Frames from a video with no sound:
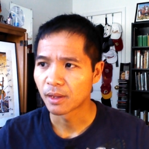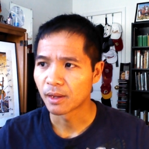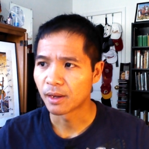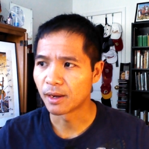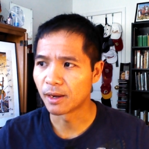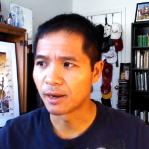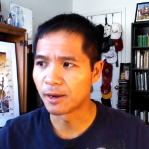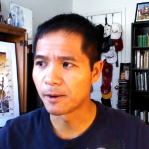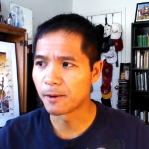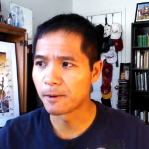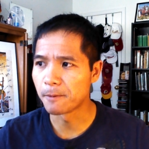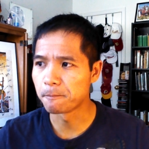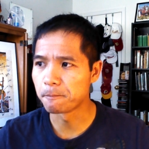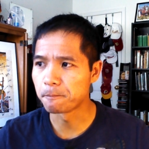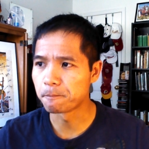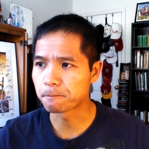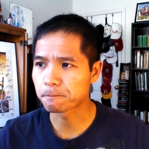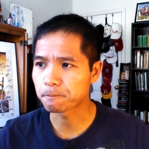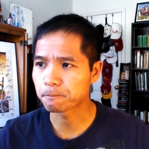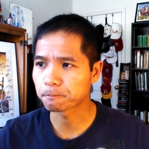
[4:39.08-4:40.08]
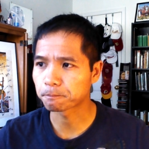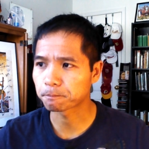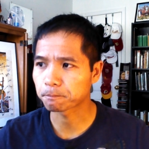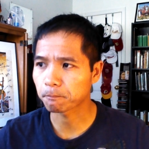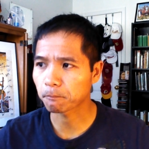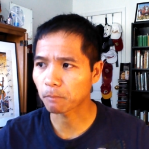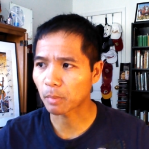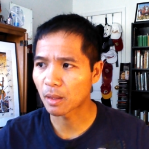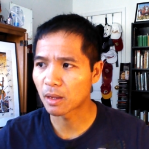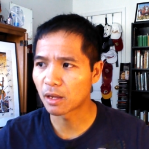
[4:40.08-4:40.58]
Um,
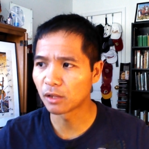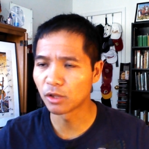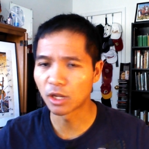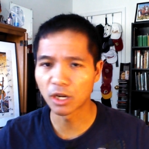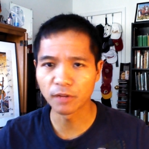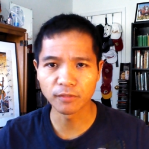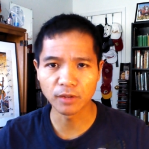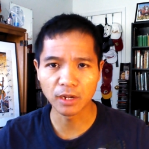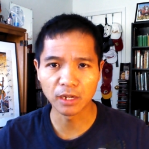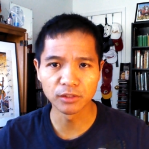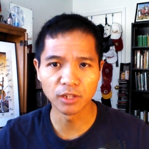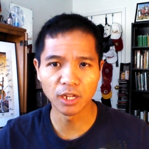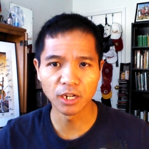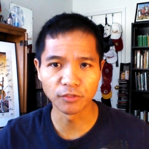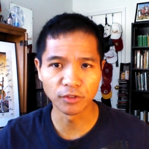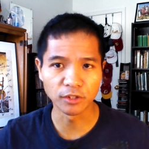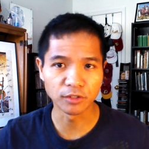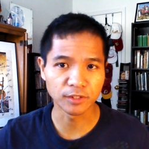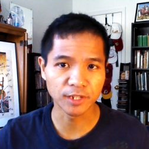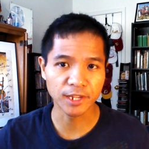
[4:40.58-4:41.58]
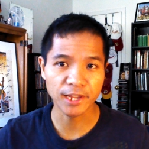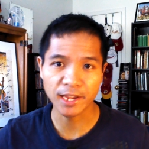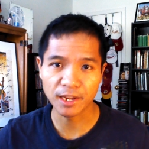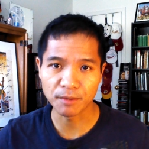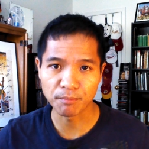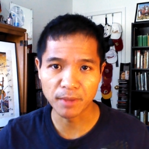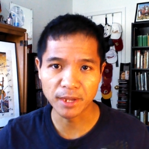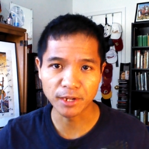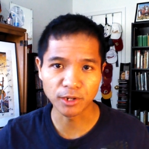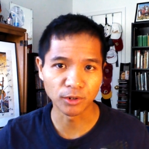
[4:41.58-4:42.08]
a lot of a lot of us
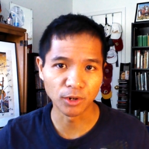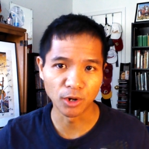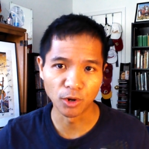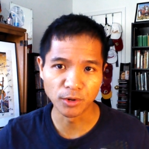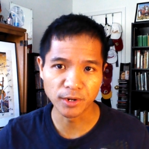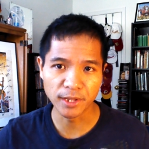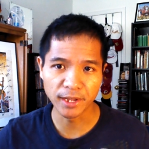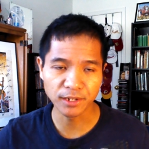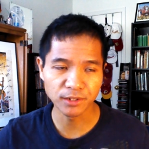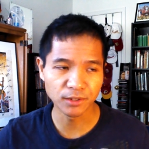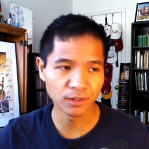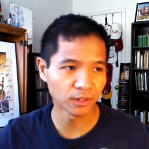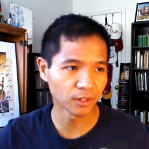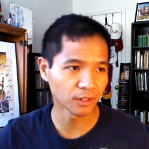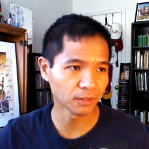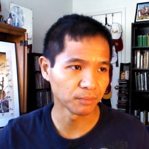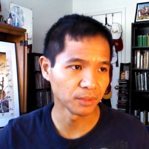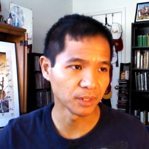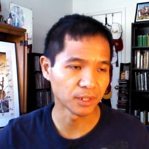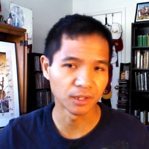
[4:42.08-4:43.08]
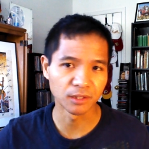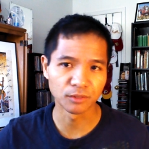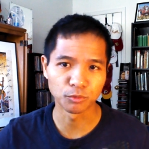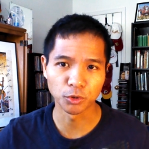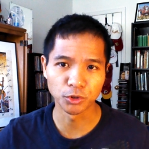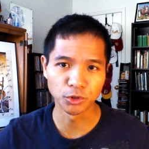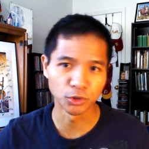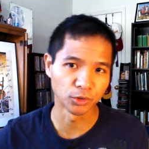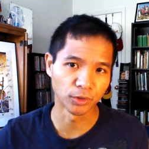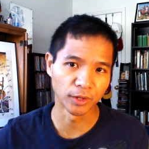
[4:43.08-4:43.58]
can't make our own eggnog because
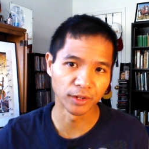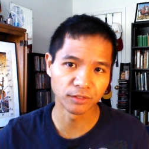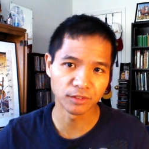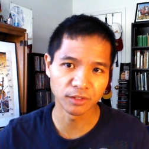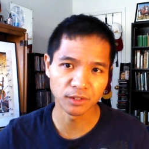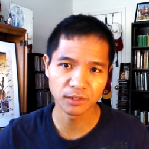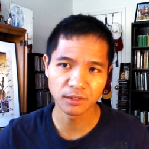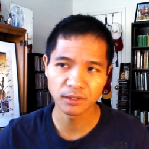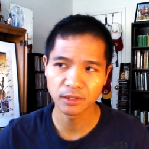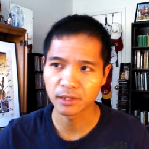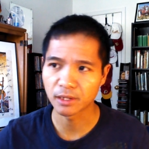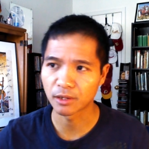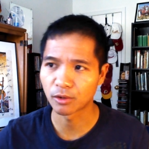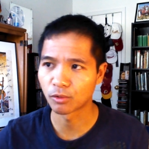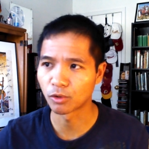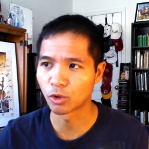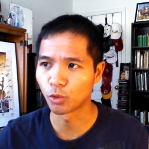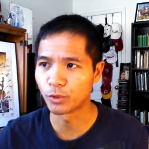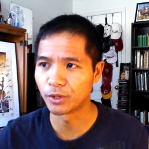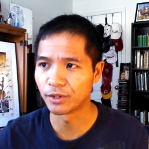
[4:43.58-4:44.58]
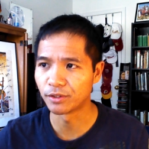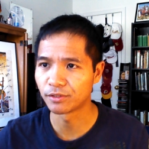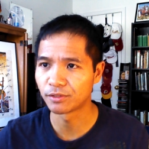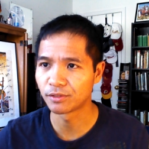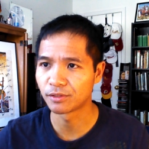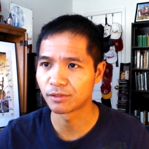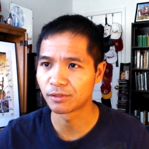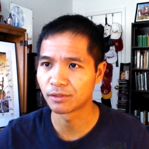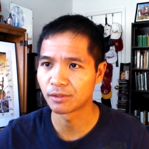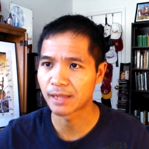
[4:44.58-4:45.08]
we're too lazy, or we just
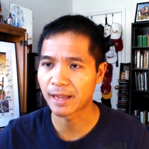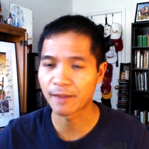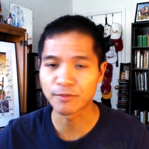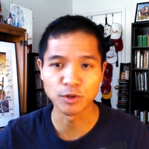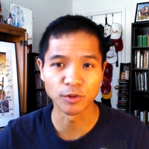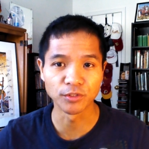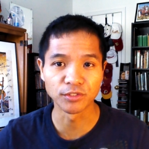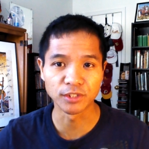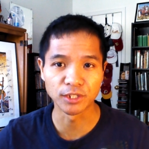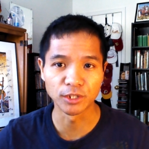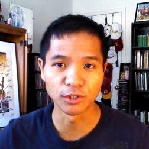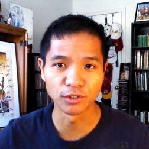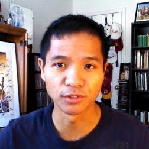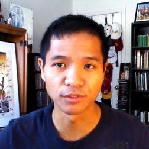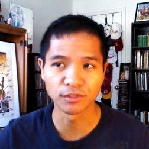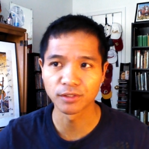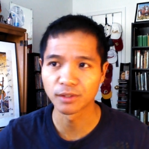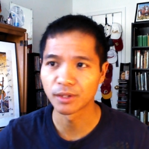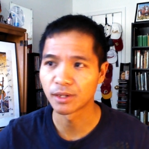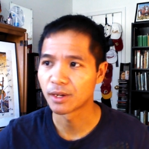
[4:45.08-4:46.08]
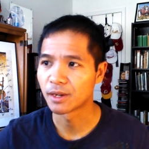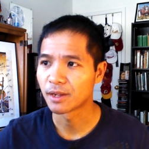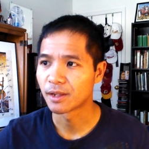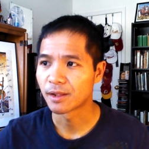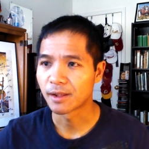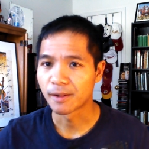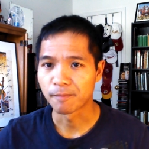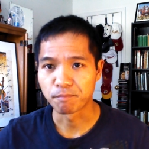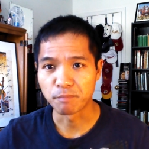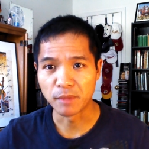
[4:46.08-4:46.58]
have no skills
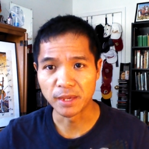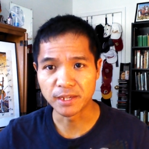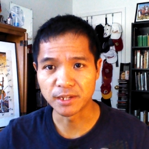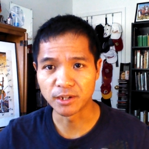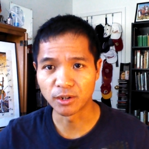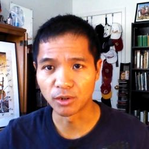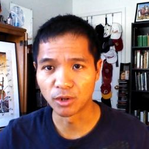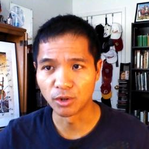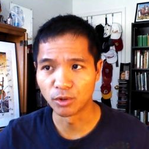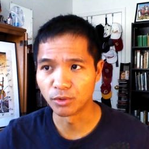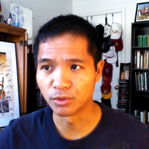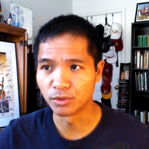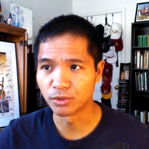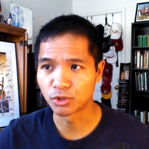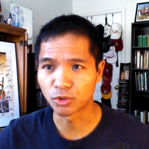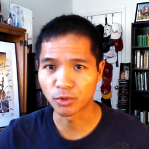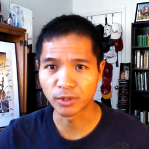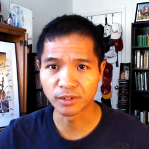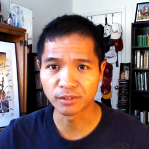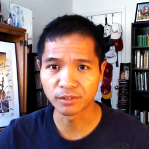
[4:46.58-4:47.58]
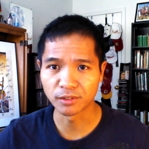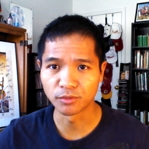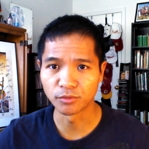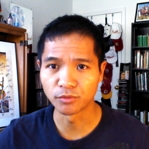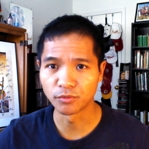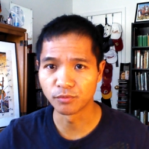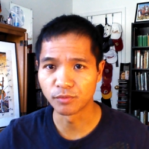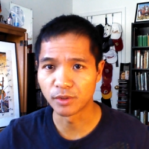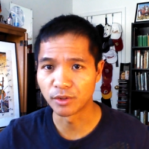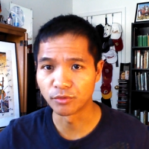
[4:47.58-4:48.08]
making our own drinks and
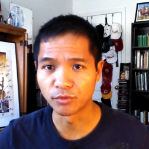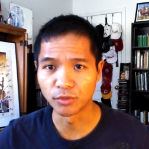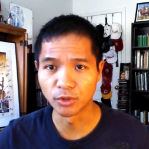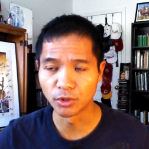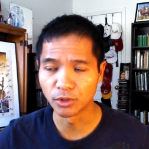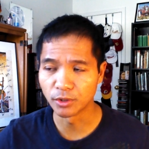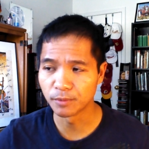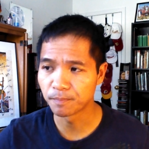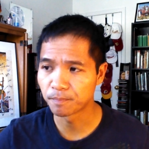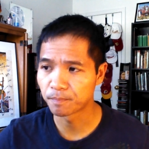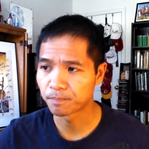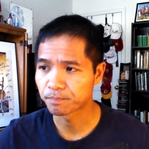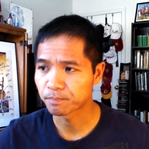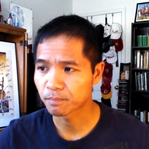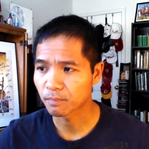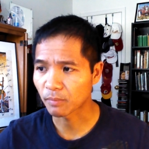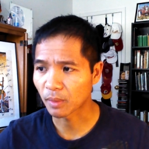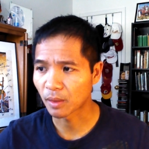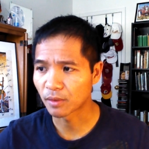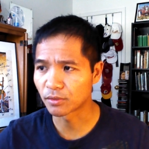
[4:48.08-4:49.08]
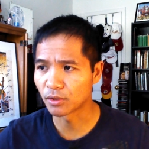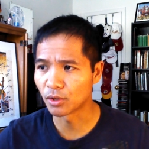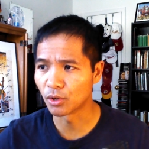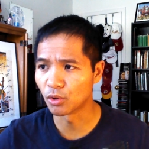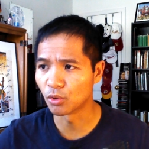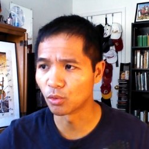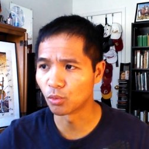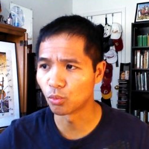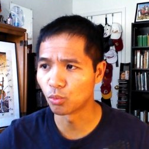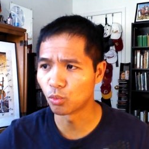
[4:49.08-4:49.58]
and food.
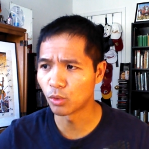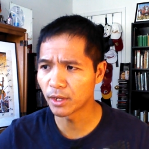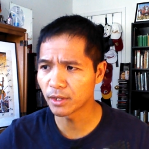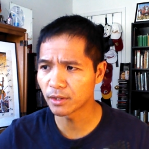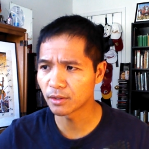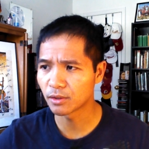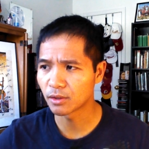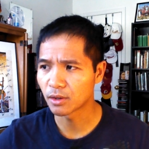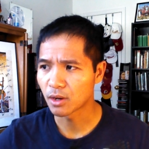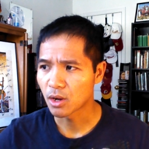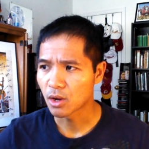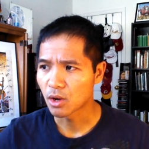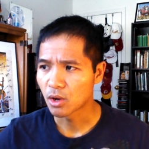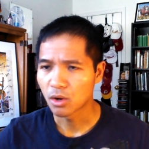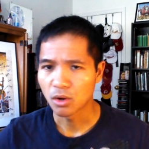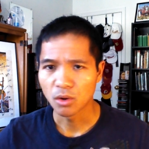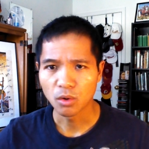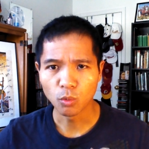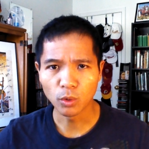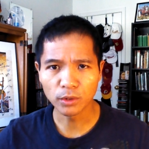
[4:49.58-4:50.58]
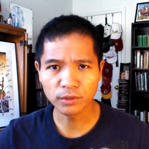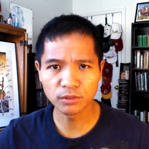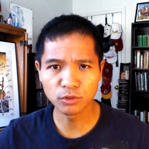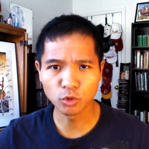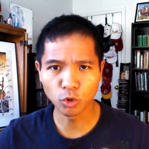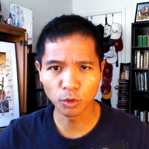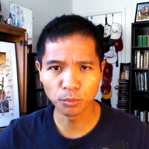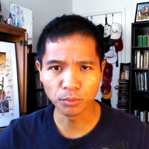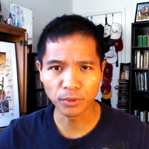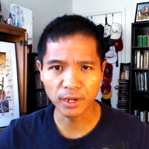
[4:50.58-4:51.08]
So what what
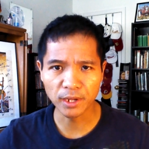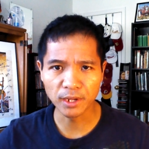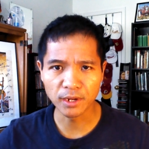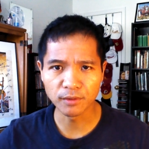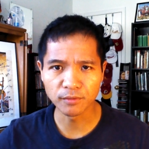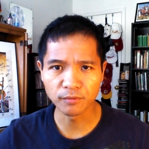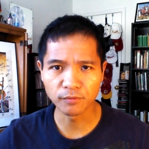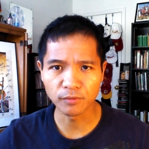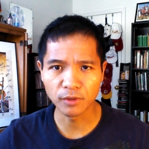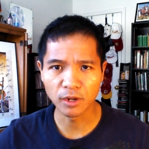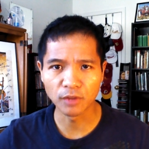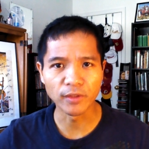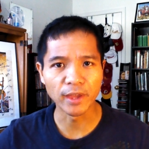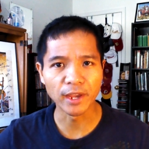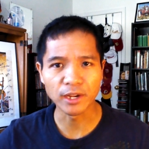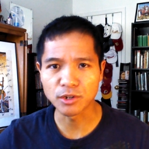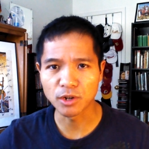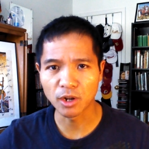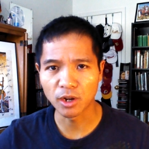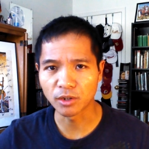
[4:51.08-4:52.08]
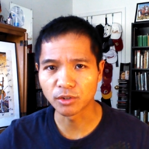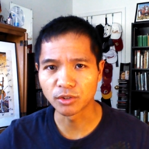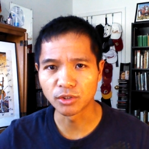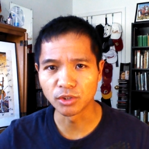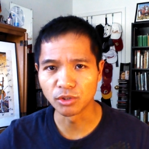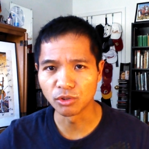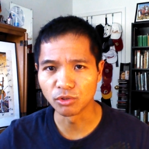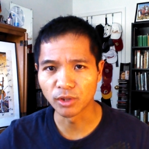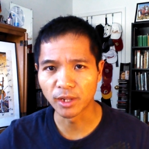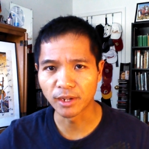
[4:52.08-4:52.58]
store brand of eggnog
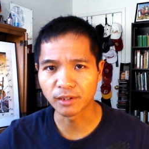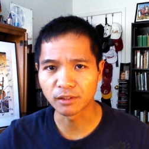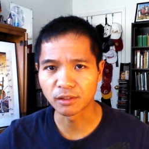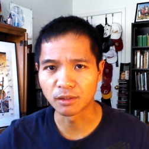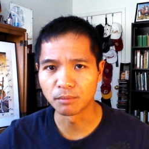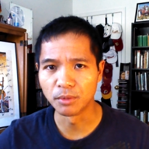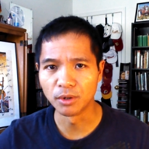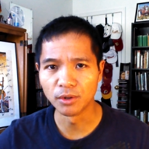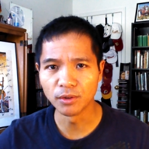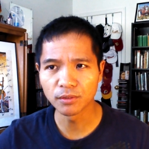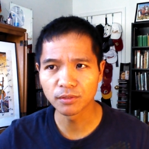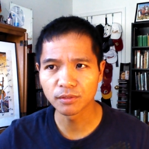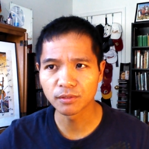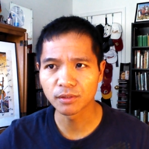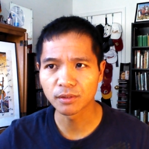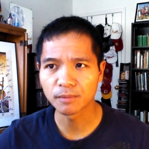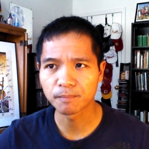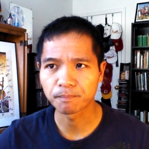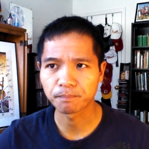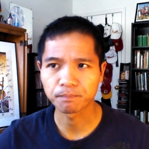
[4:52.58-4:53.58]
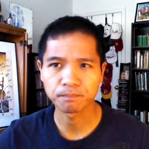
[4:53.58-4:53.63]
do you like the most?